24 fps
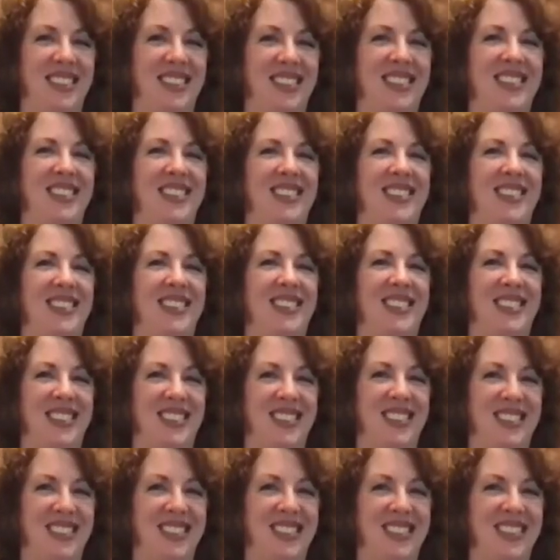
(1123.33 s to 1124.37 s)

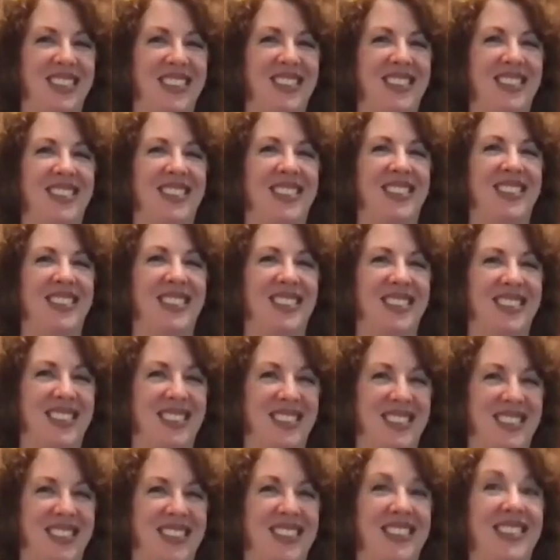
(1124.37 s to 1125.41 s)

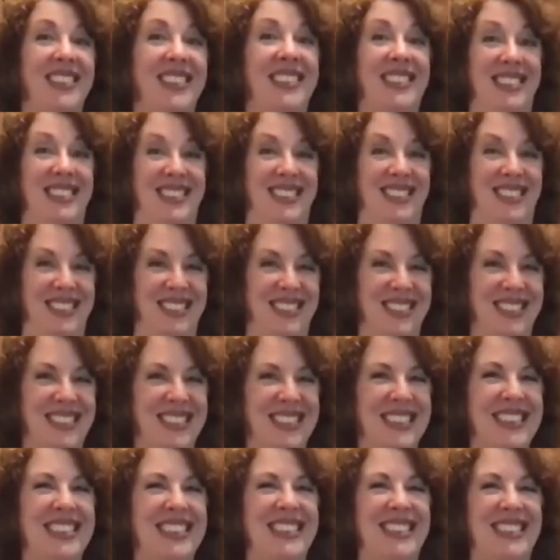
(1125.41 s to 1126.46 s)

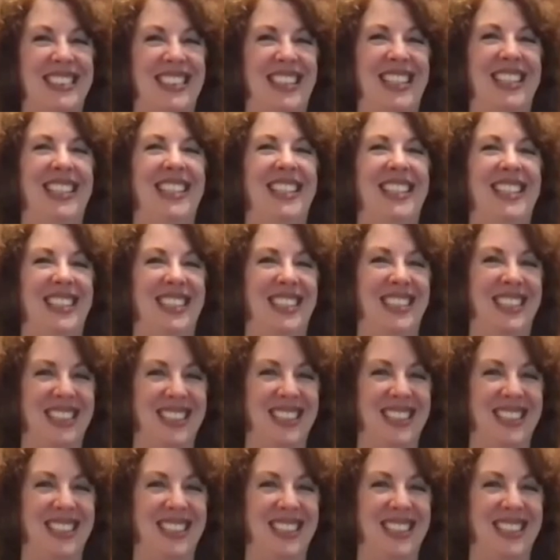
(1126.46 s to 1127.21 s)
[no speech]